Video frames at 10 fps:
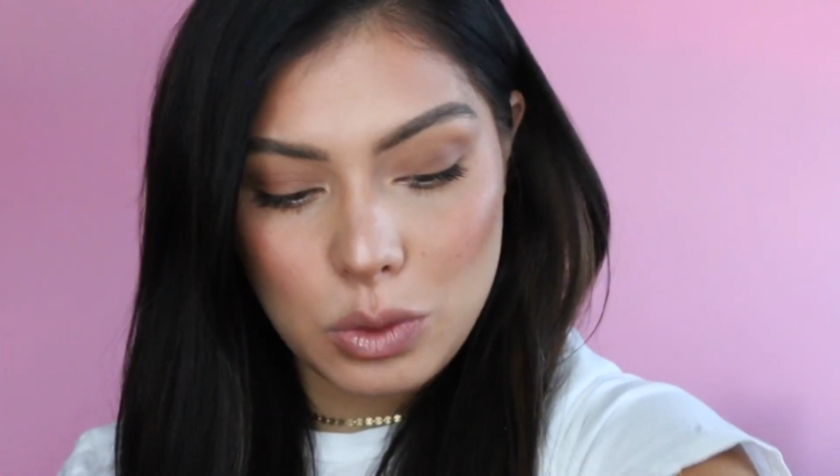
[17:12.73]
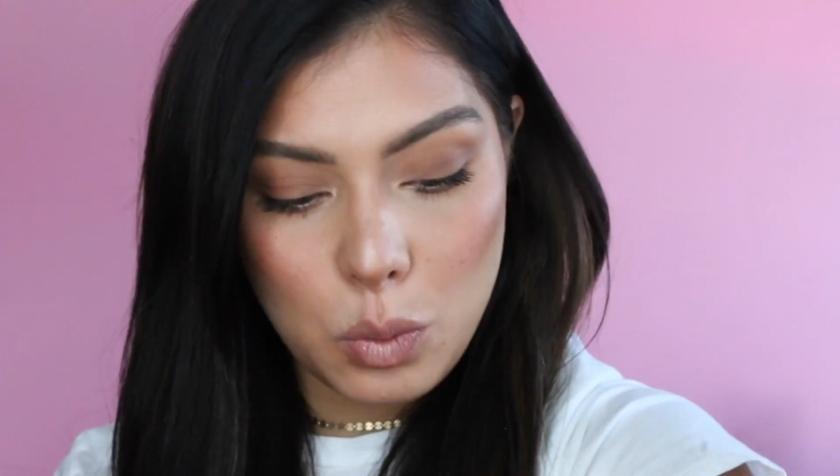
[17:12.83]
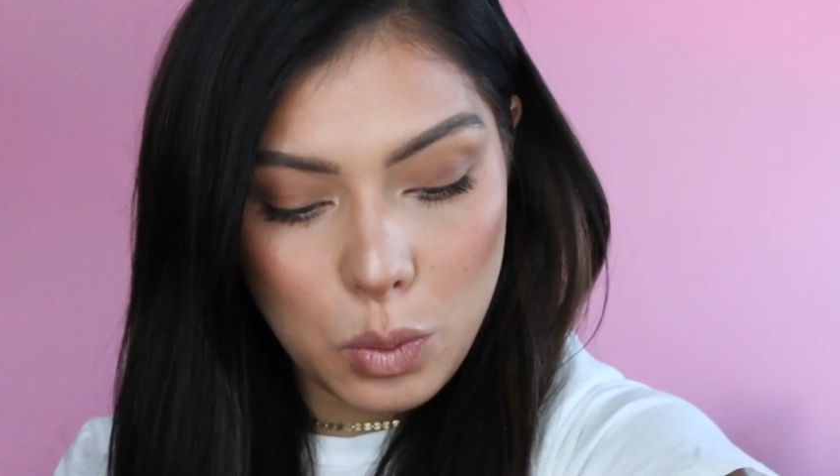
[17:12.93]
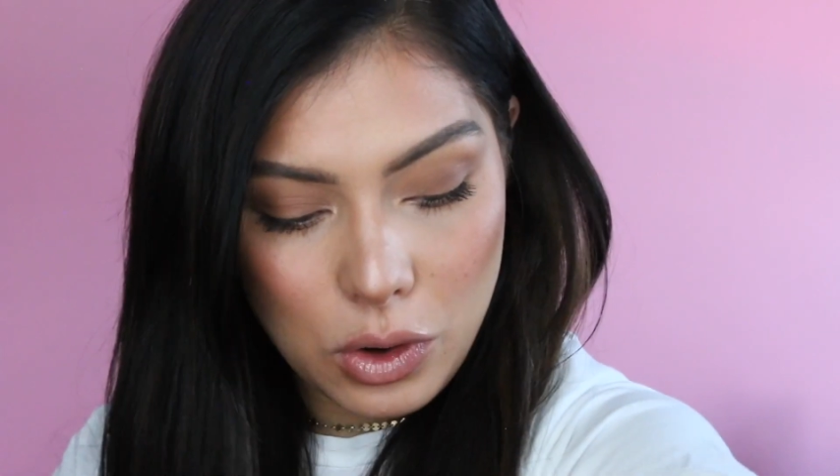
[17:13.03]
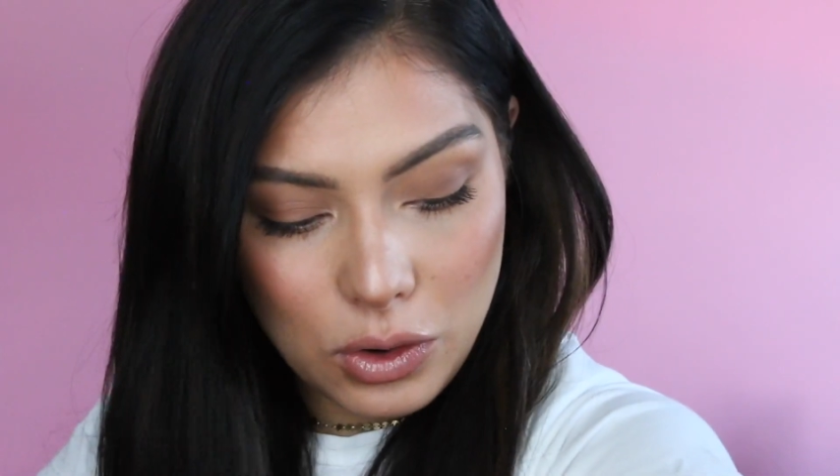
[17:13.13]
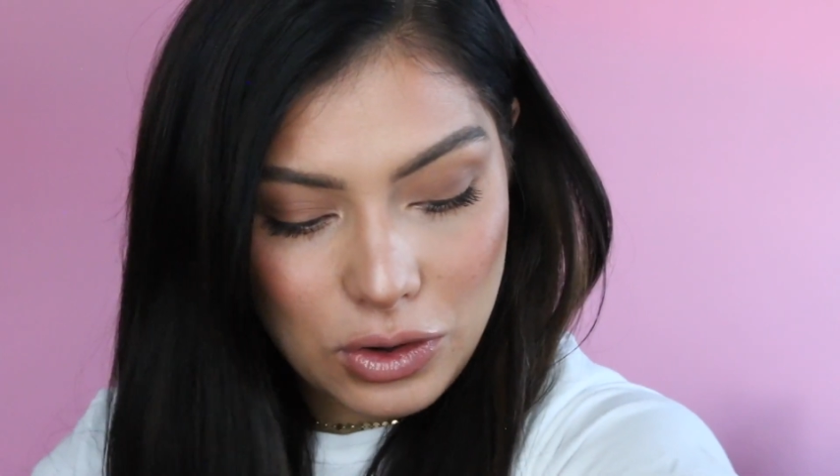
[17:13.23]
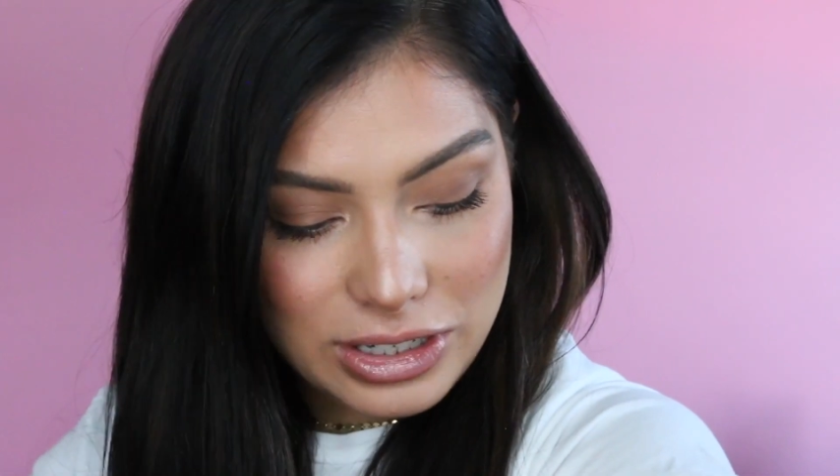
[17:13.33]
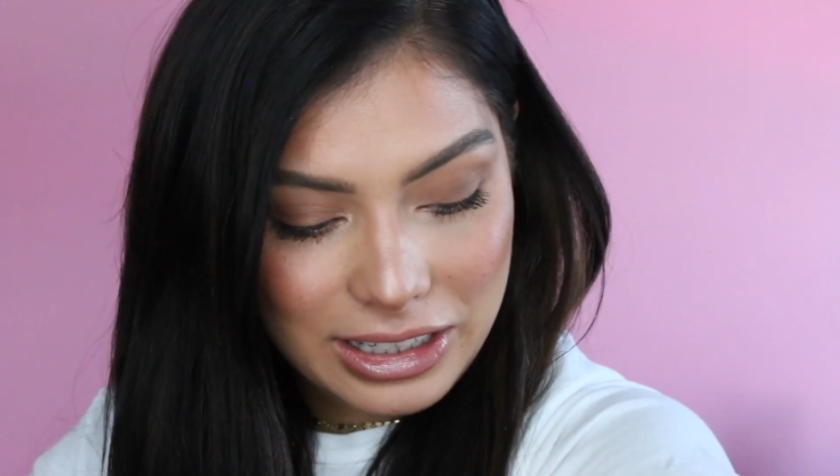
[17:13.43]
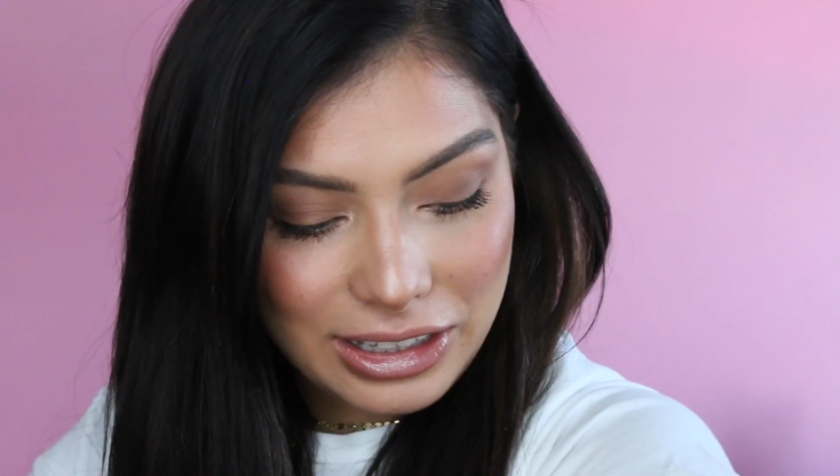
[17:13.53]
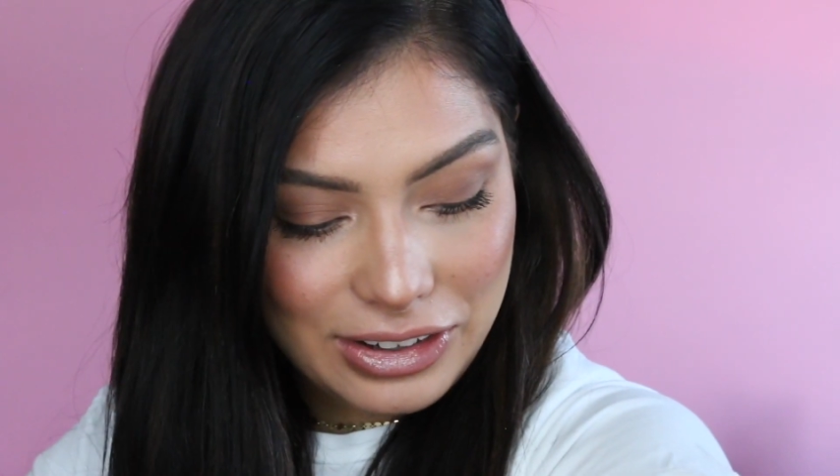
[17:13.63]

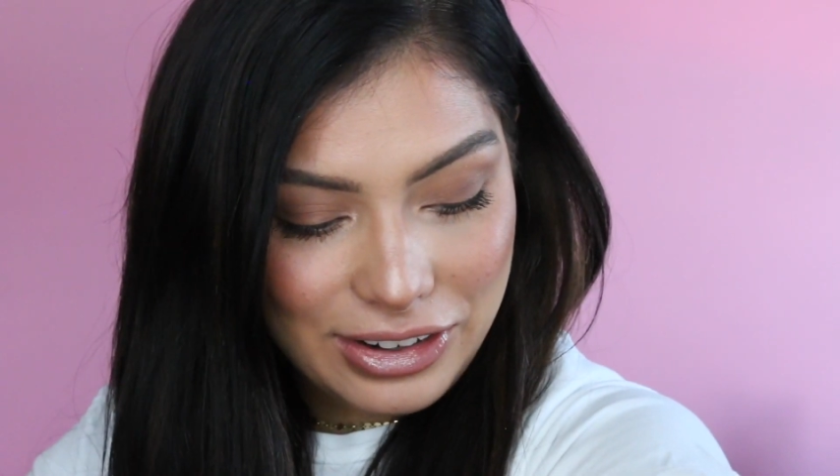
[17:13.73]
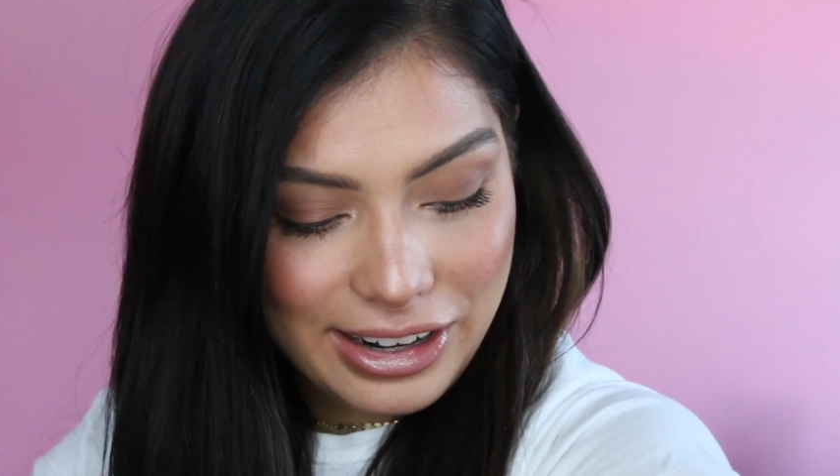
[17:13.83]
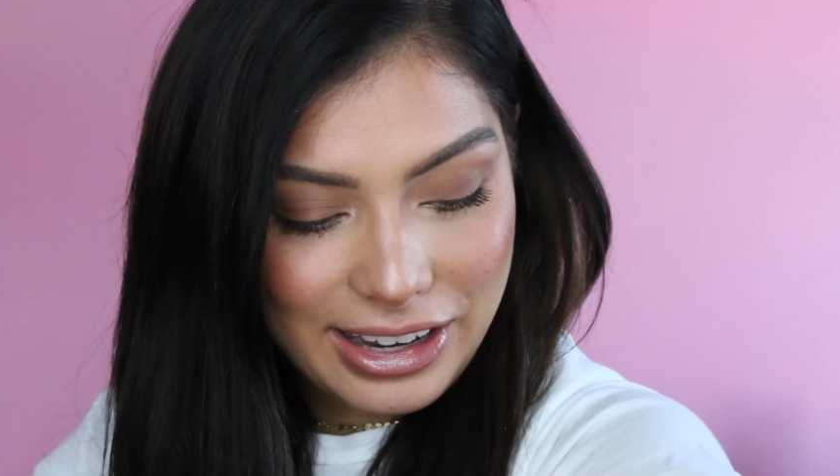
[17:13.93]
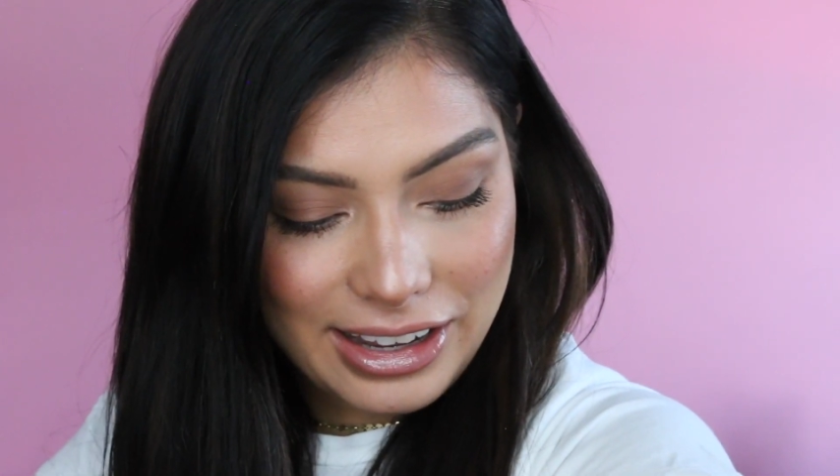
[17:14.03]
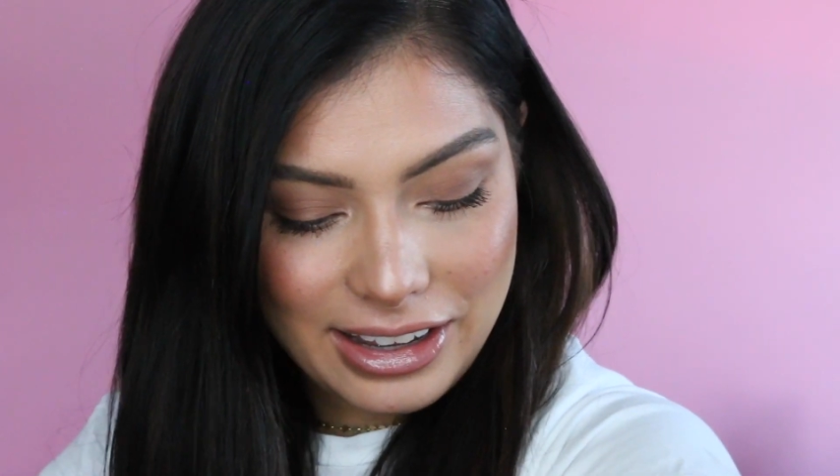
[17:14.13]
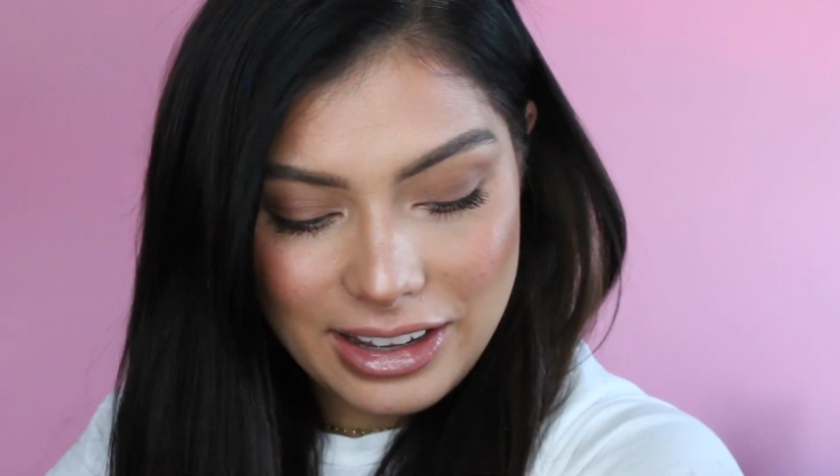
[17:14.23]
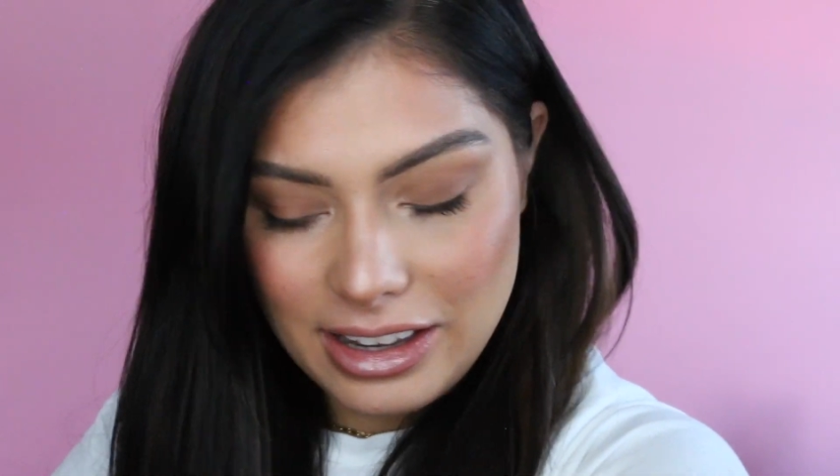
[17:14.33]
world glittery.